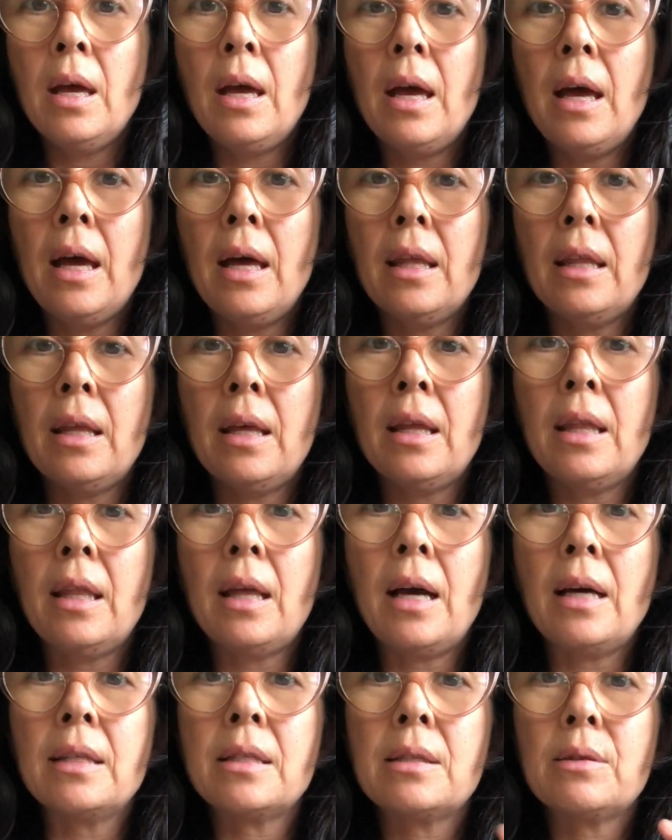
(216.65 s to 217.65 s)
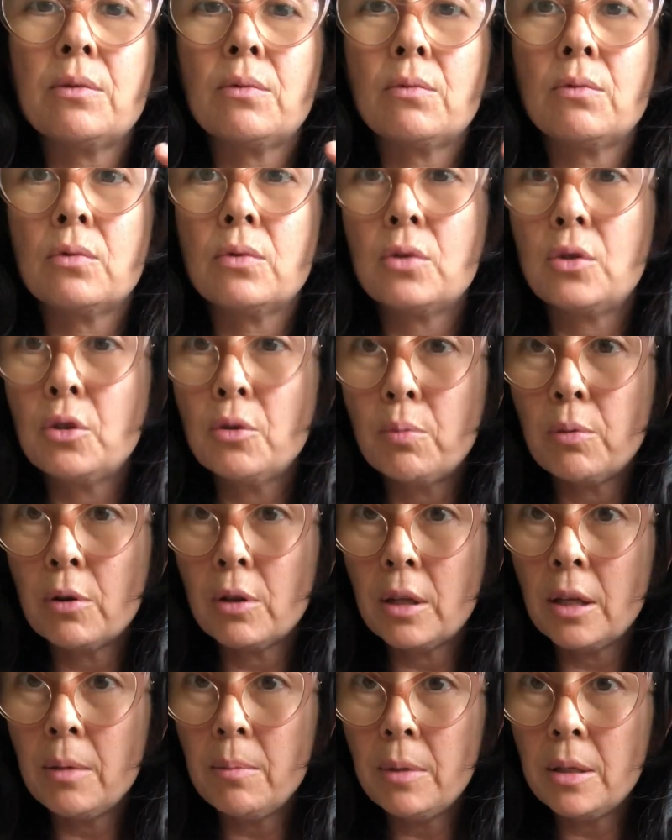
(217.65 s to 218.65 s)
and then that's super
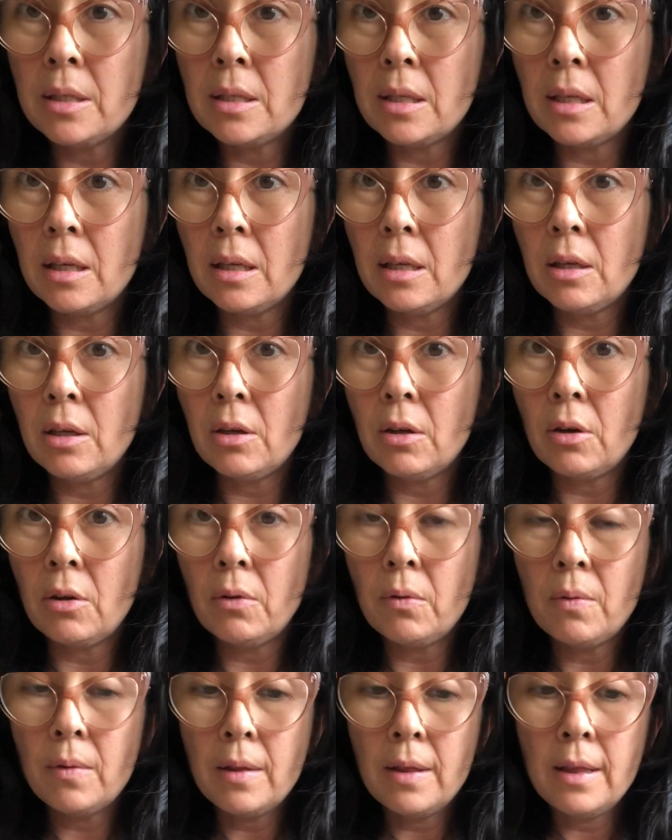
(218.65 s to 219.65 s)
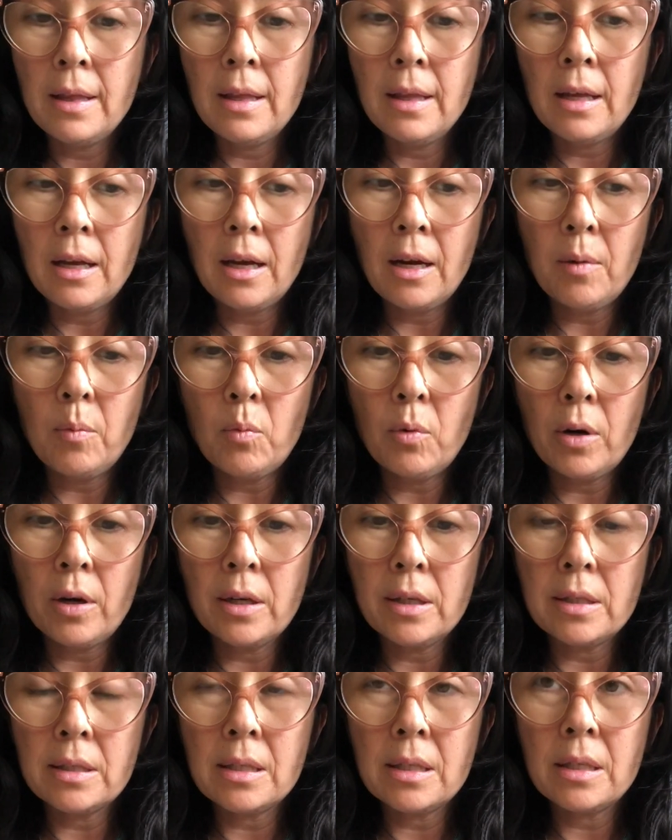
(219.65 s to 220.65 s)
limiting,
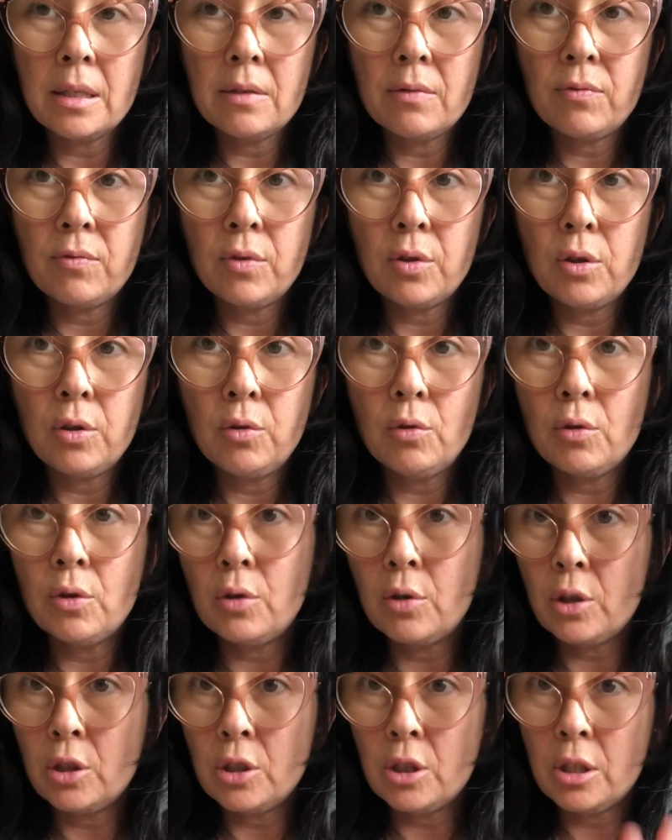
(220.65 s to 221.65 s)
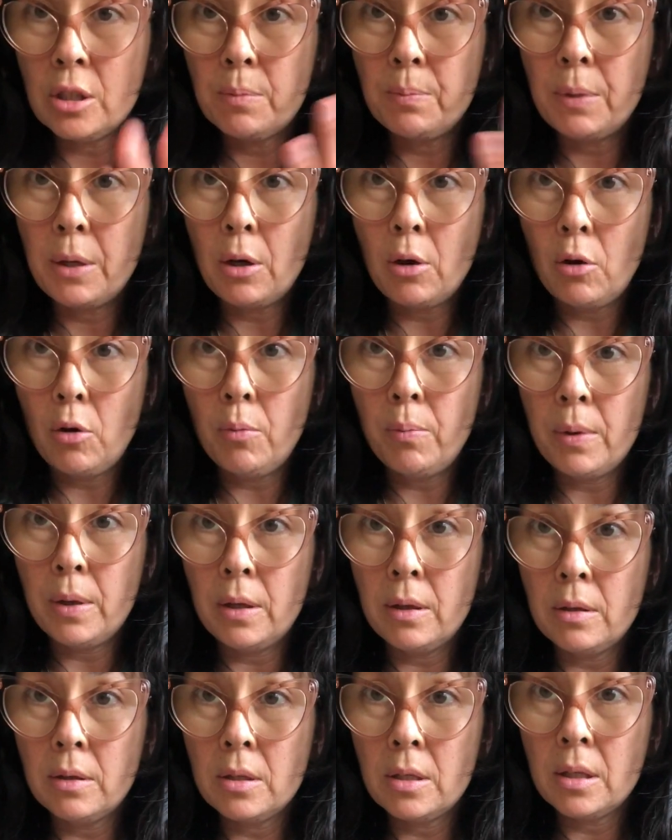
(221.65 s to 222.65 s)
whereas if you could just be
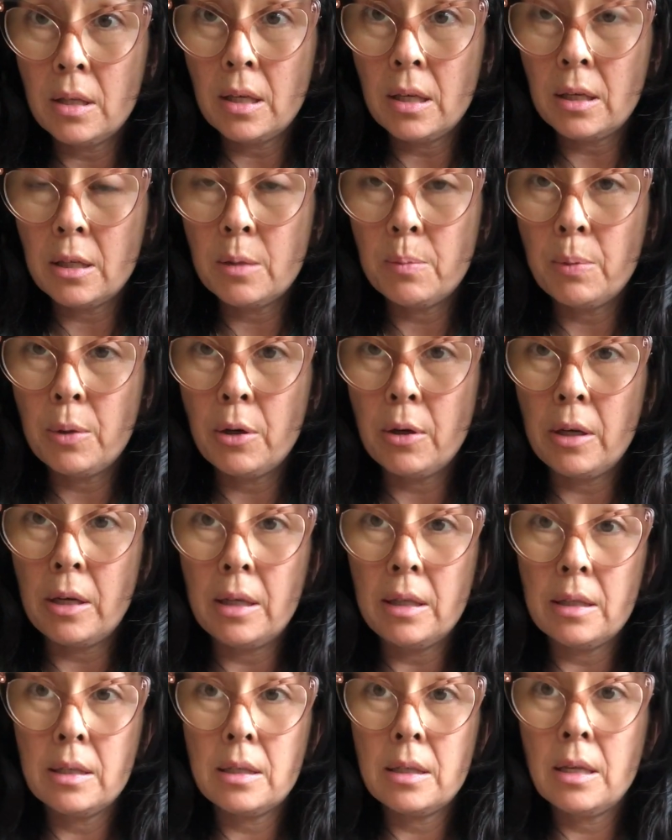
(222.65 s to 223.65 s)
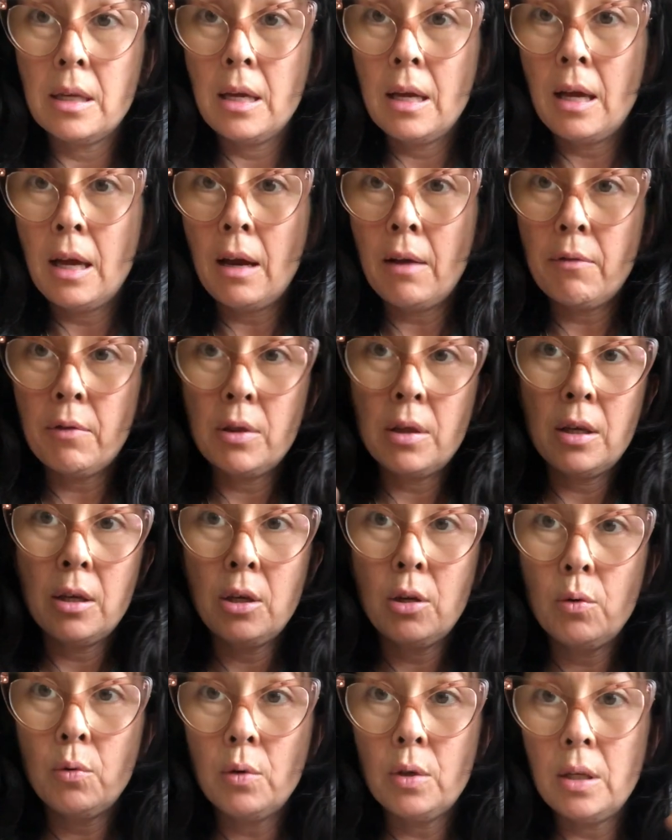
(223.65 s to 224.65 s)
open to the experience, everything
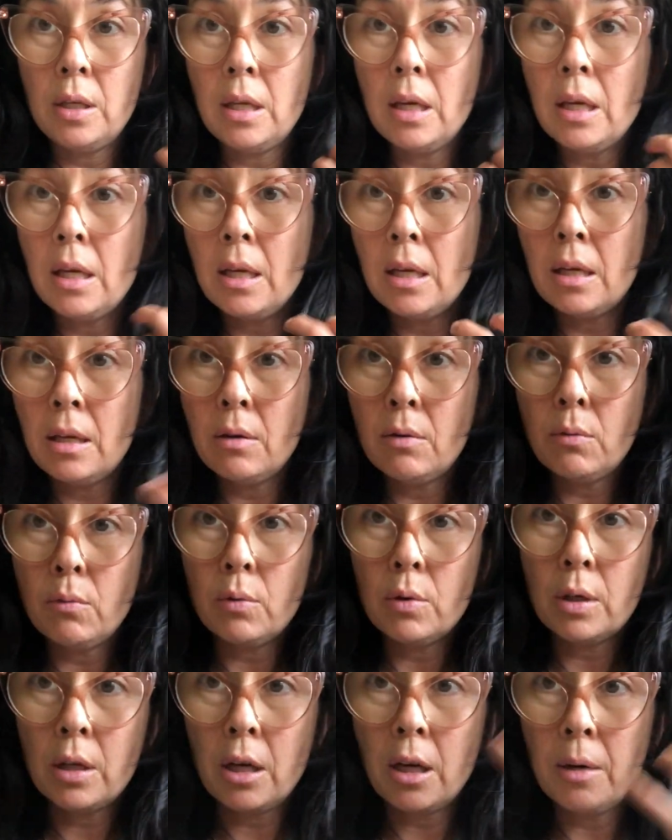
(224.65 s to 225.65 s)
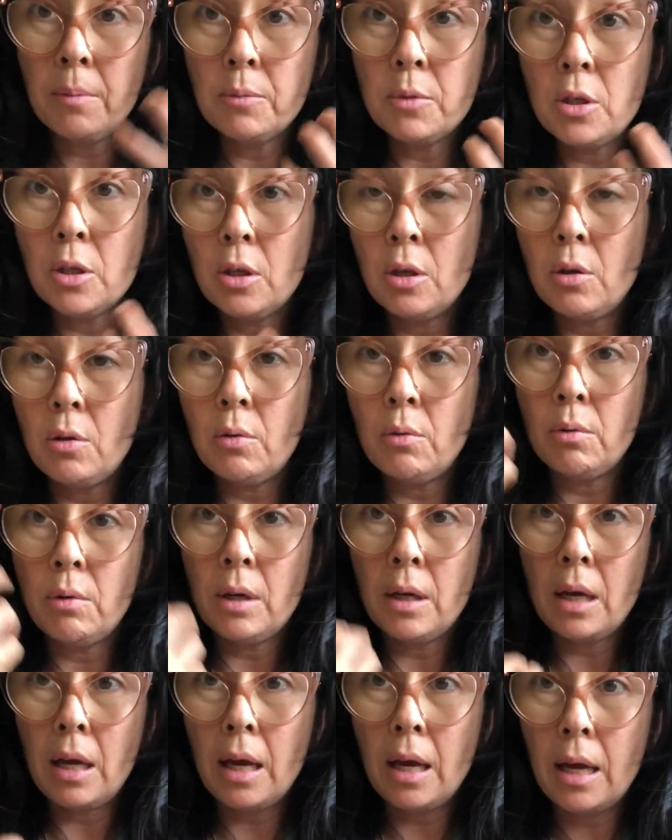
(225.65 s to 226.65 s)
you would need would come to you,
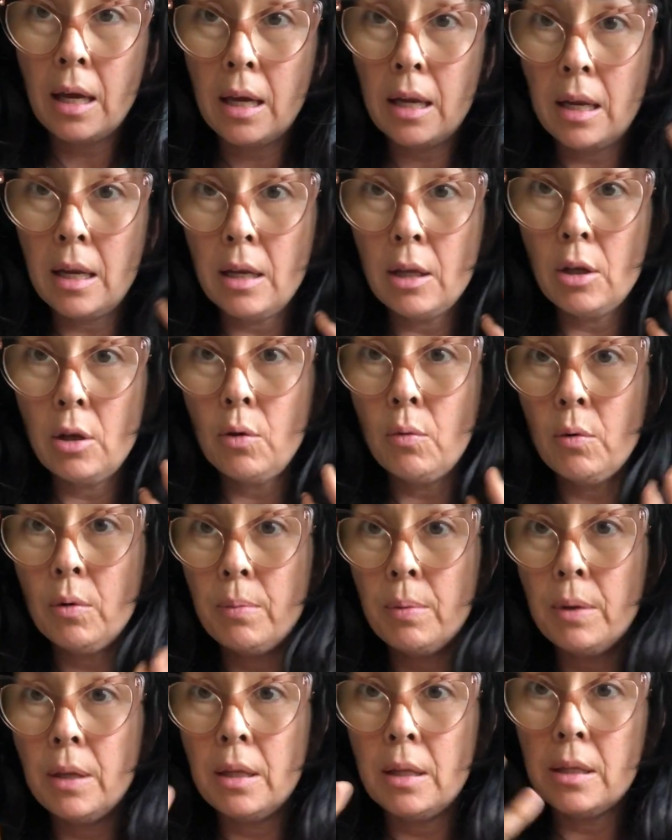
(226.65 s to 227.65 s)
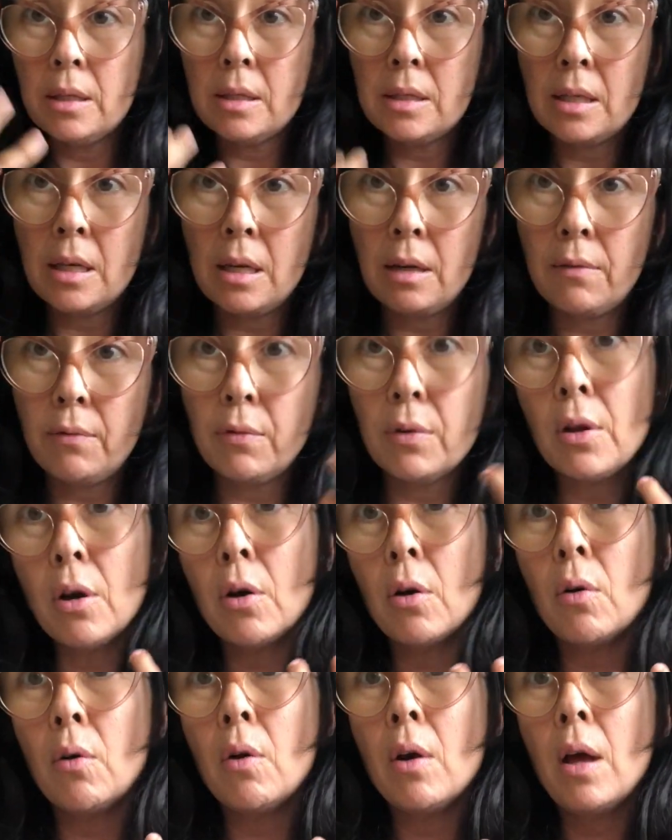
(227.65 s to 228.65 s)
and you would be in this state of
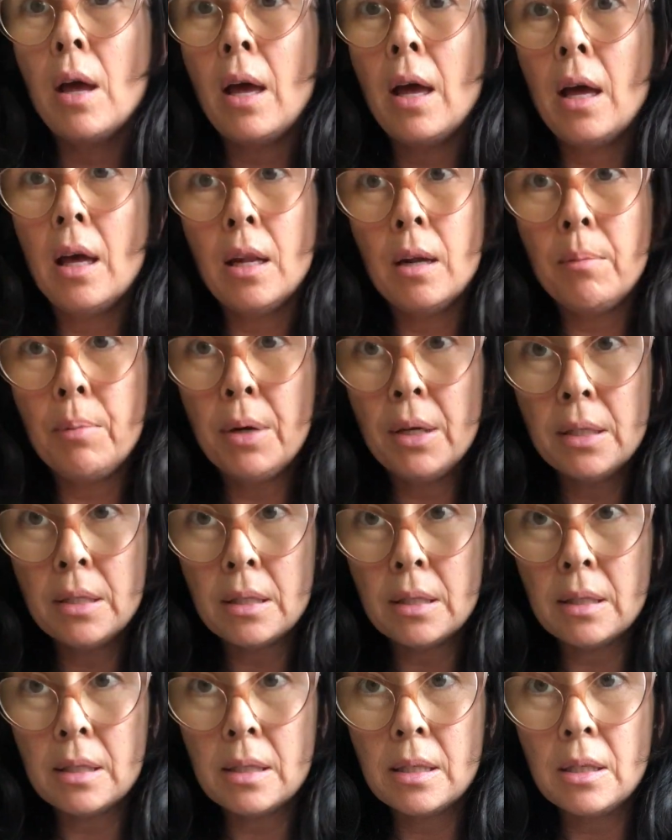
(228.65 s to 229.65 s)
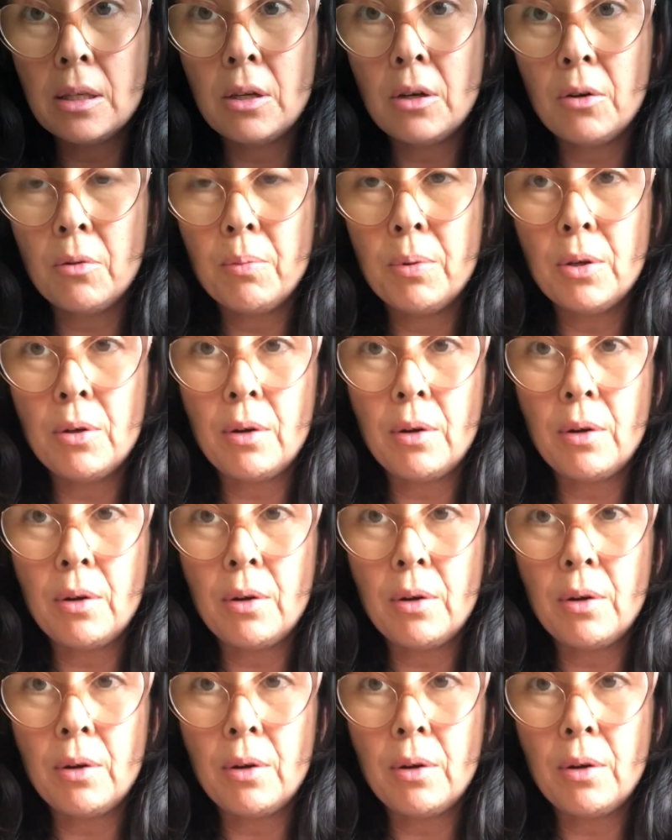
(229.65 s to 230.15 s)
flow and abundance, but you